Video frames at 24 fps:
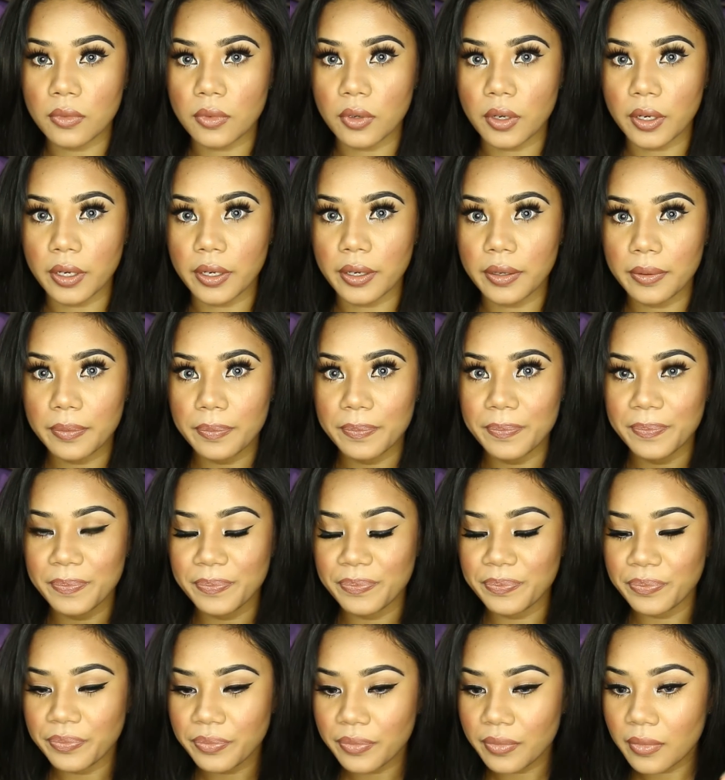Right,
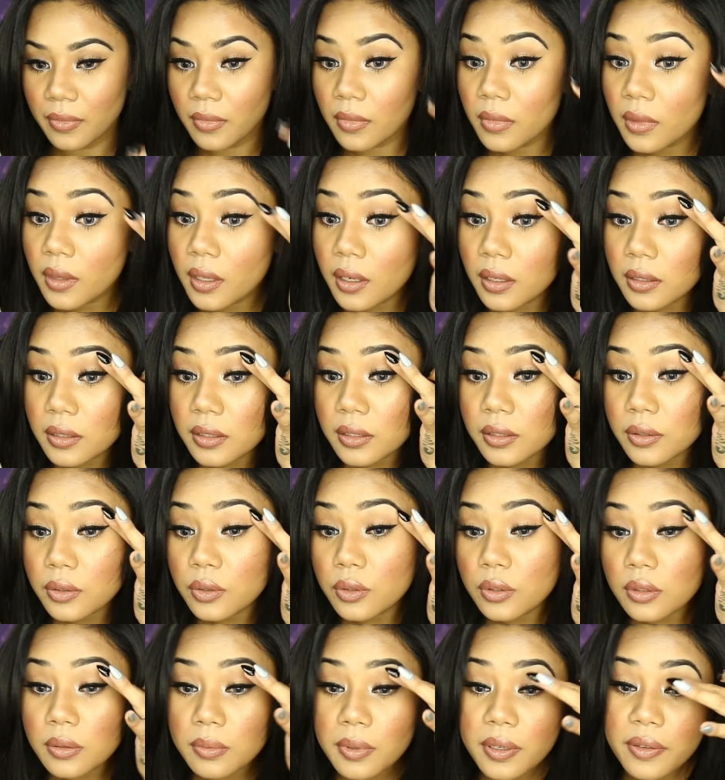I just
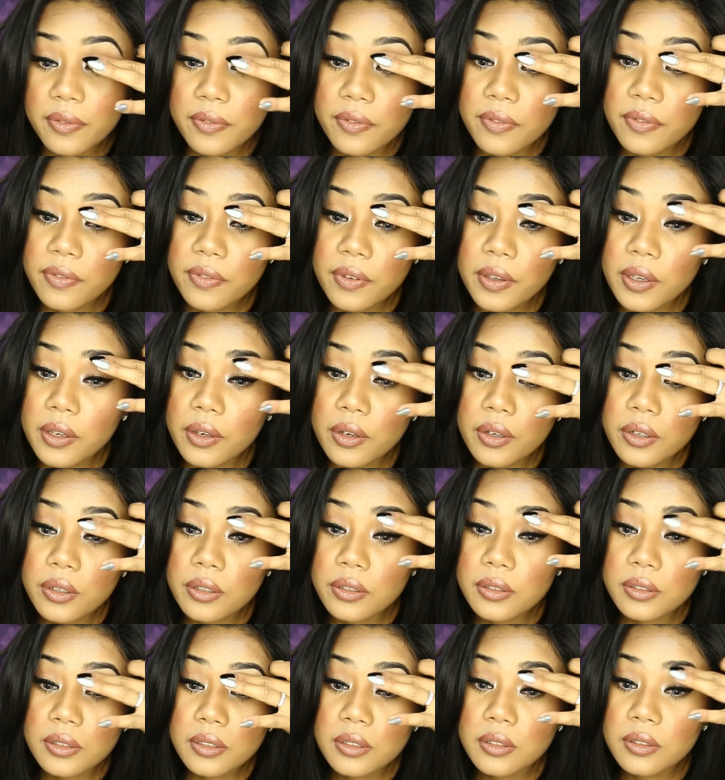use my
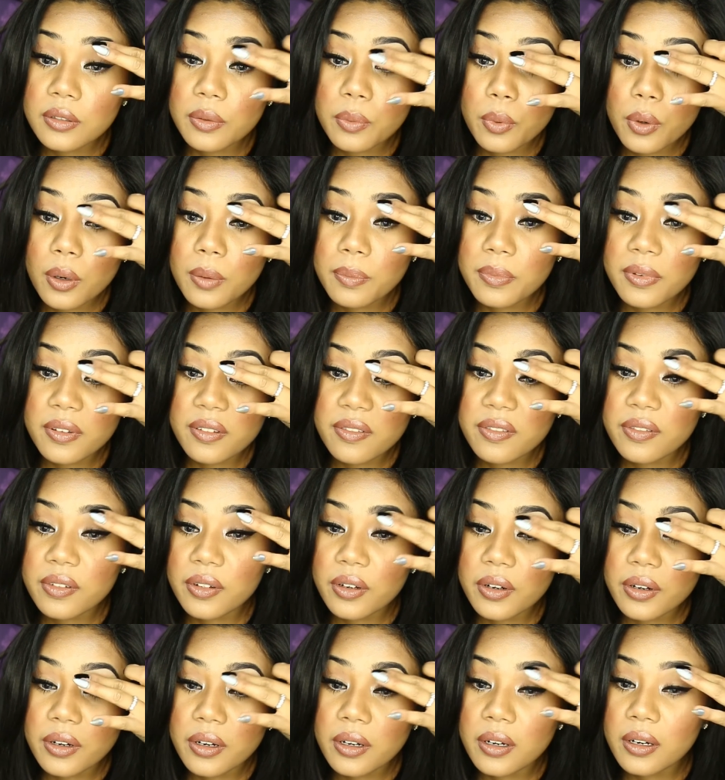fingers because the warmth of
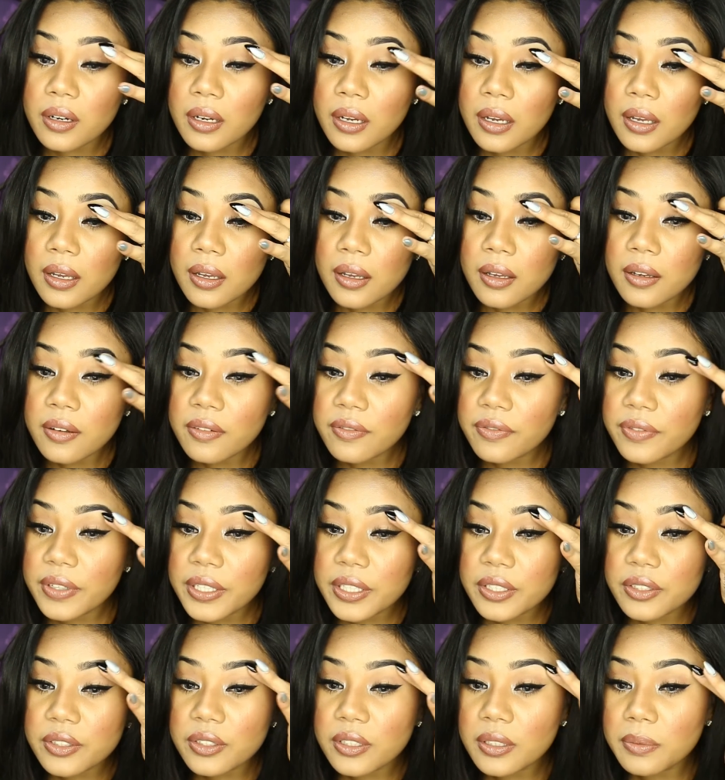your
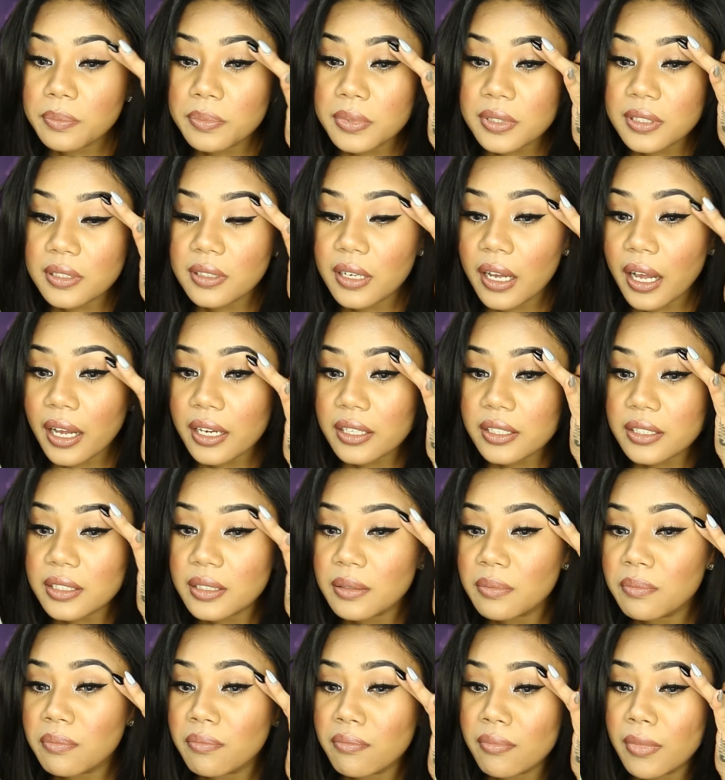fingertips, it
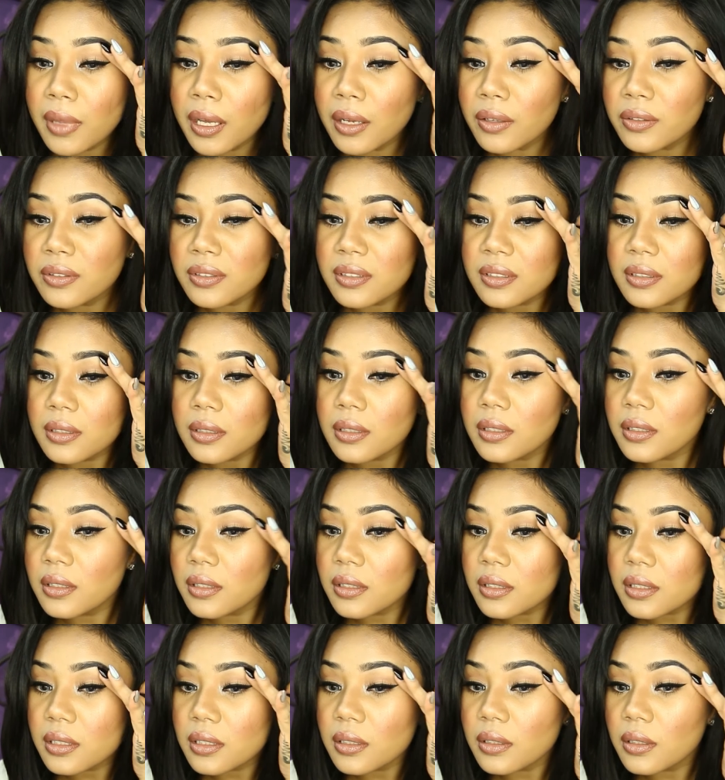actually melts the
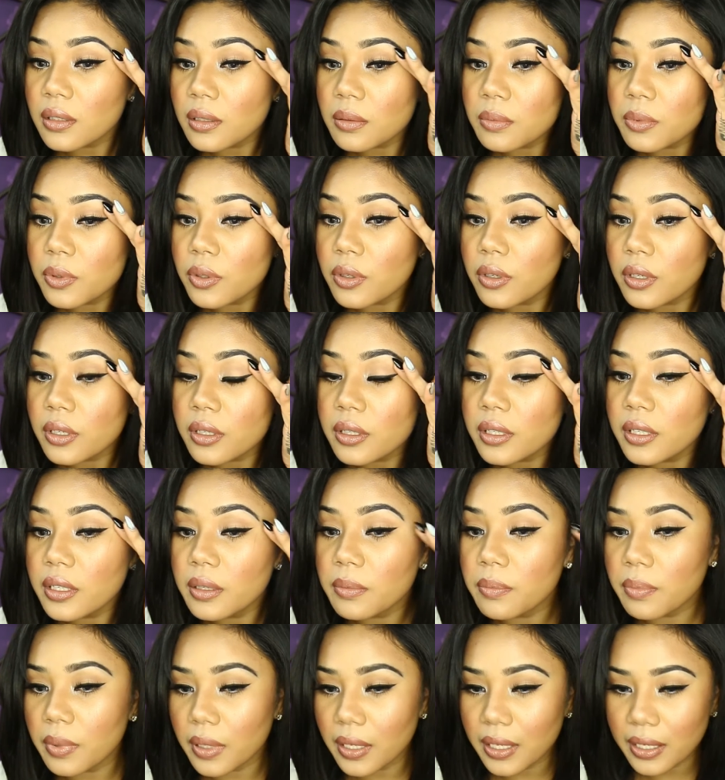concealer more and
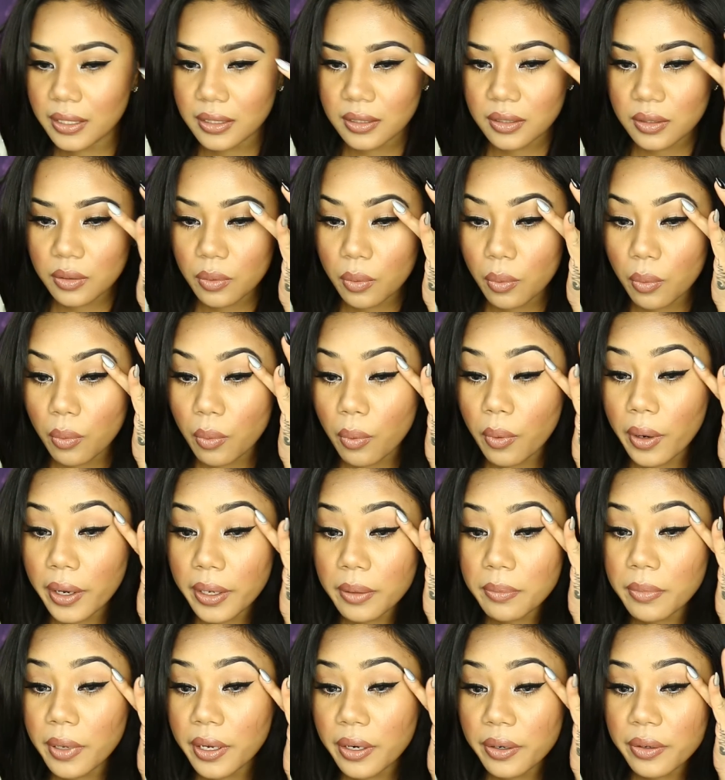it blends
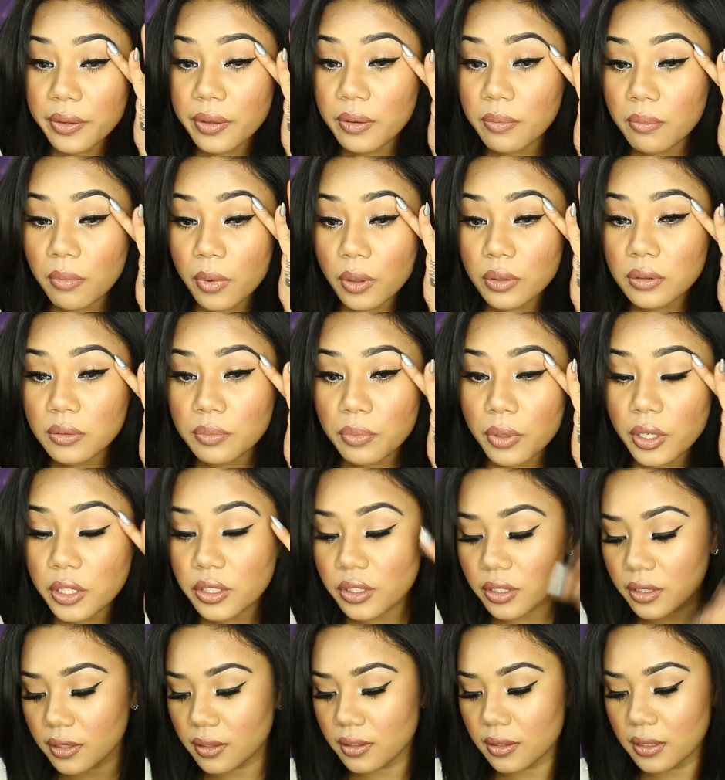way better than most
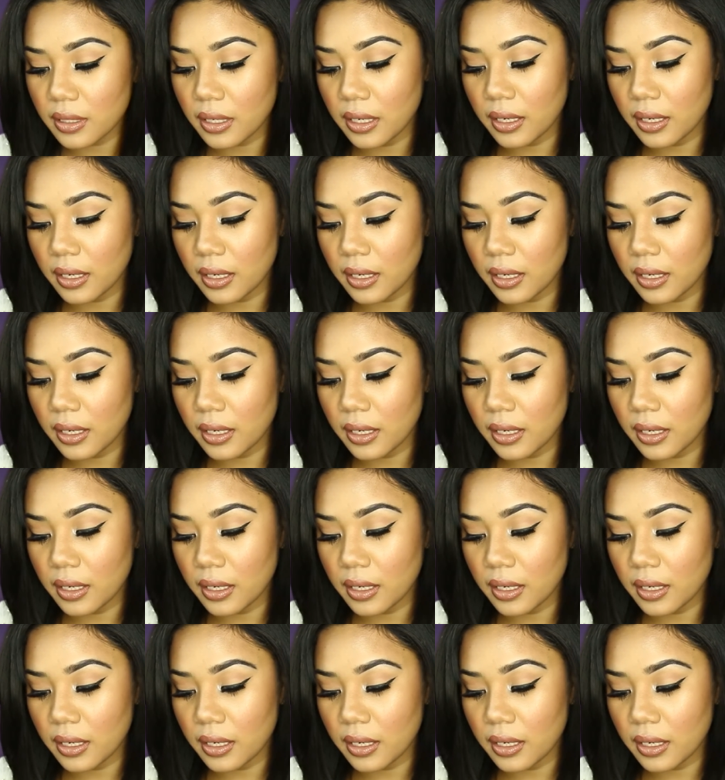brushes.